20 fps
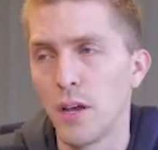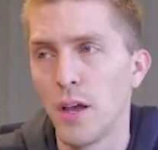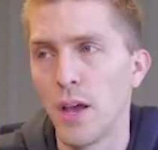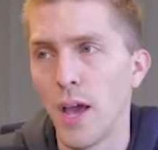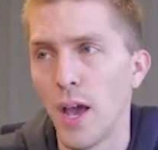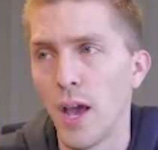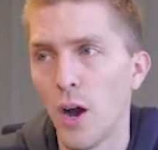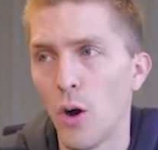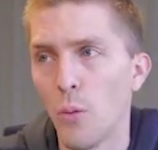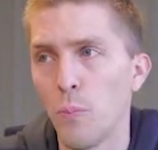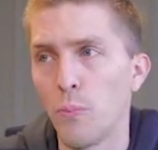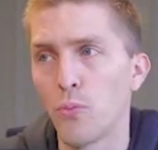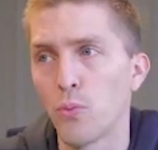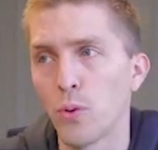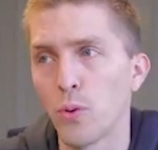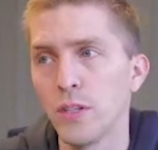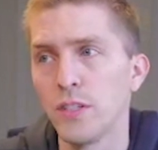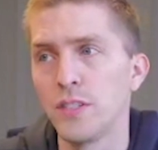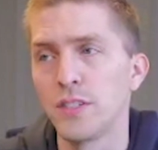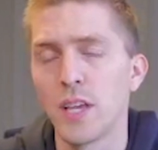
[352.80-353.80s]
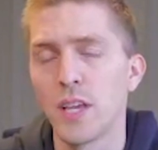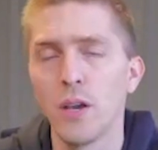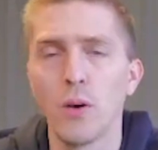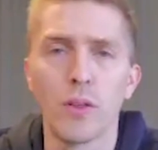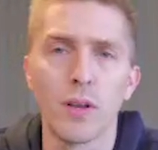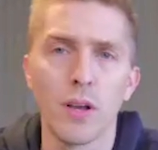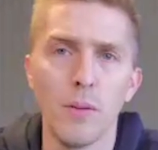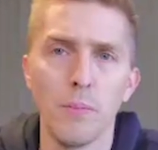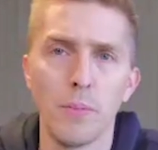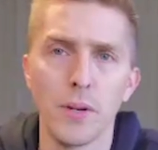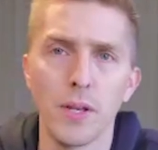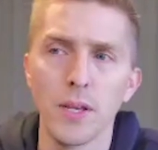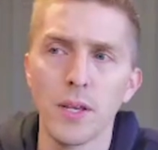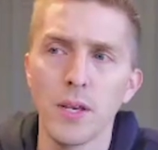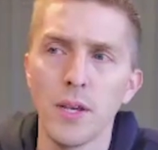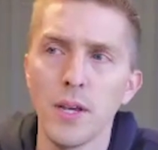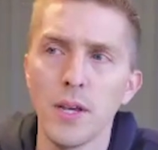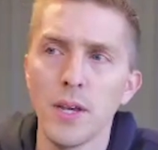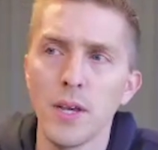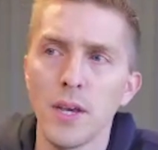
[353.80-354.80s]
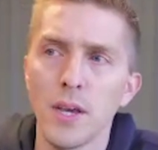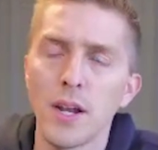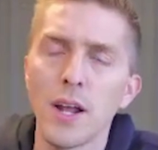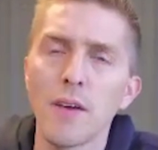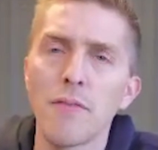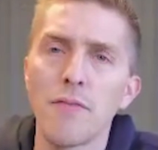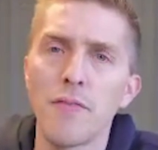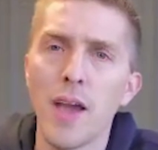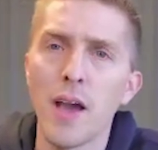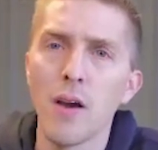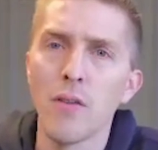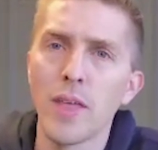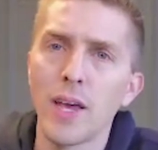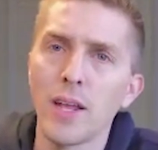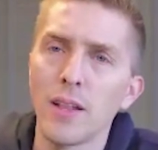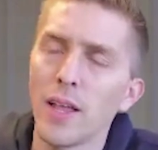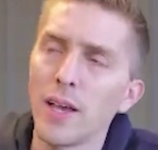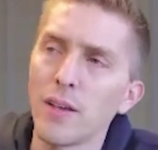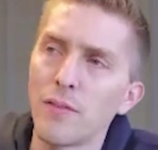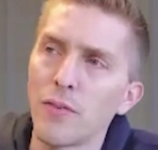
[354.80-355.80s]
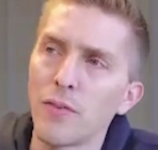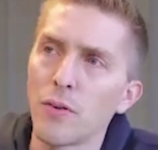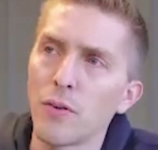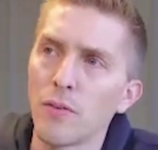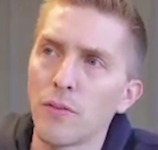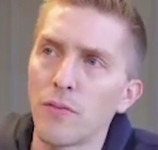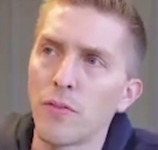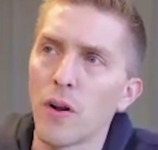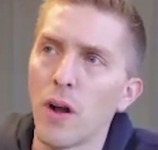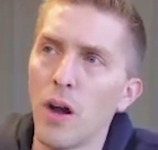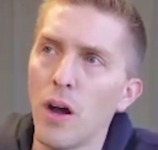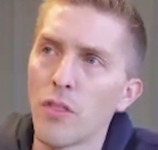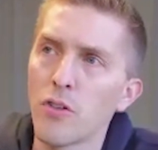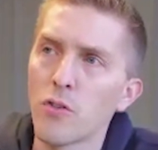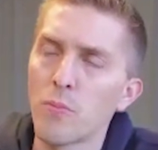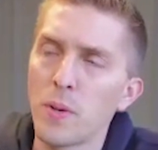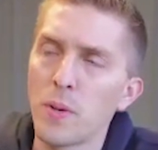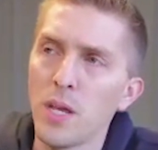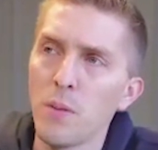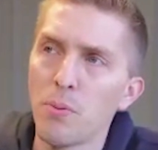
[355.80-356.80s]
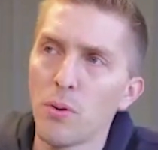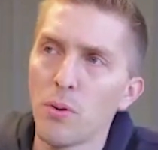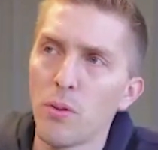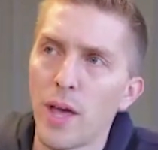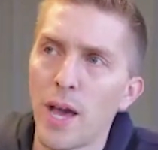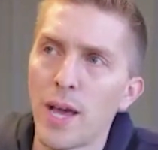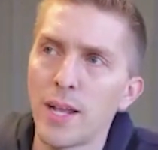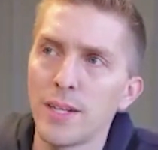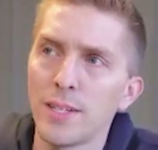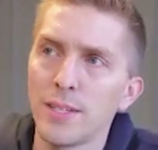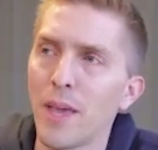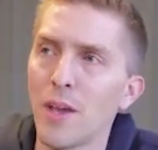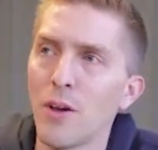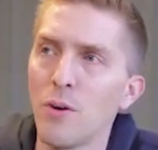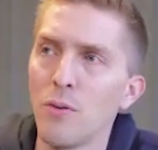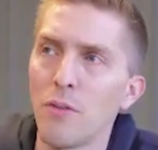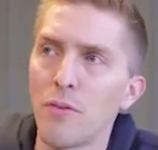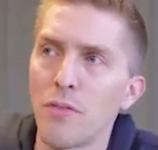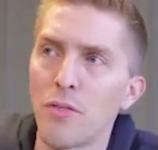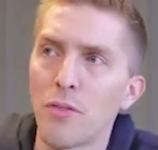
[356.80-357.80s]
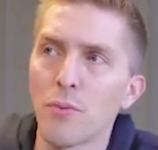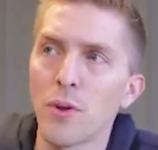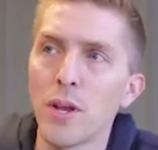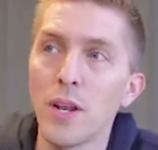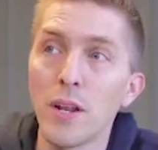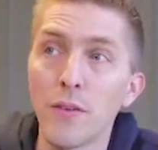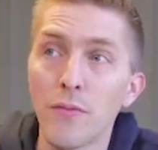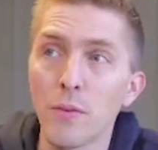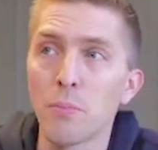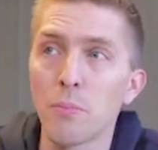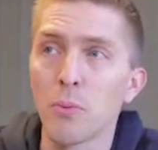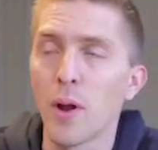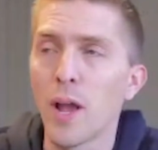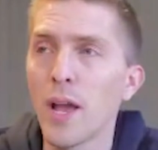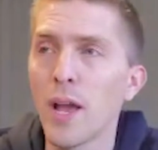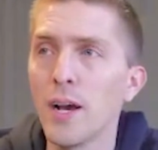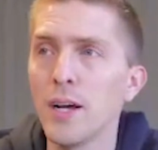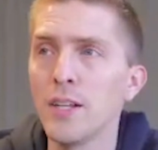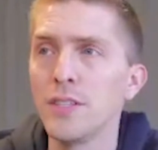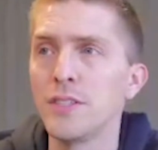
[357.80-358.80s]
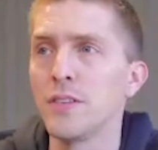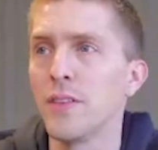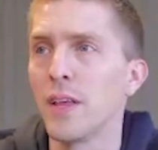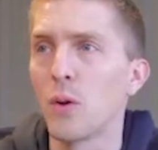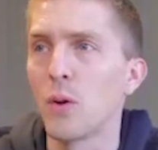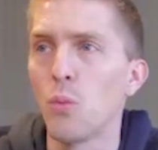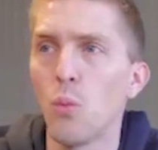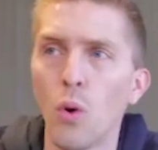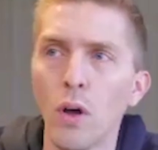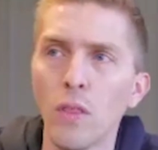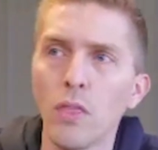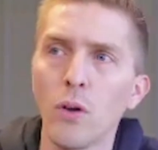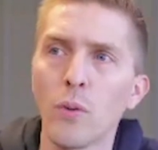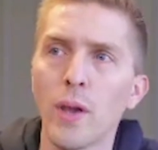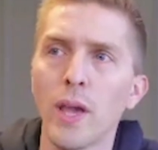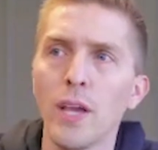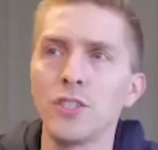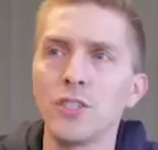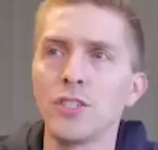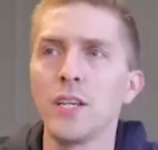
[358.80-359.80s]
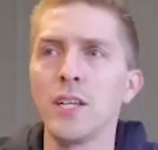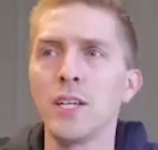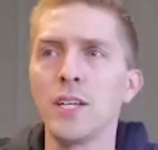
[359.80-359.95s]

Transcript: help really scale the company. And I found that like for other people that they own 3 different brands and like one location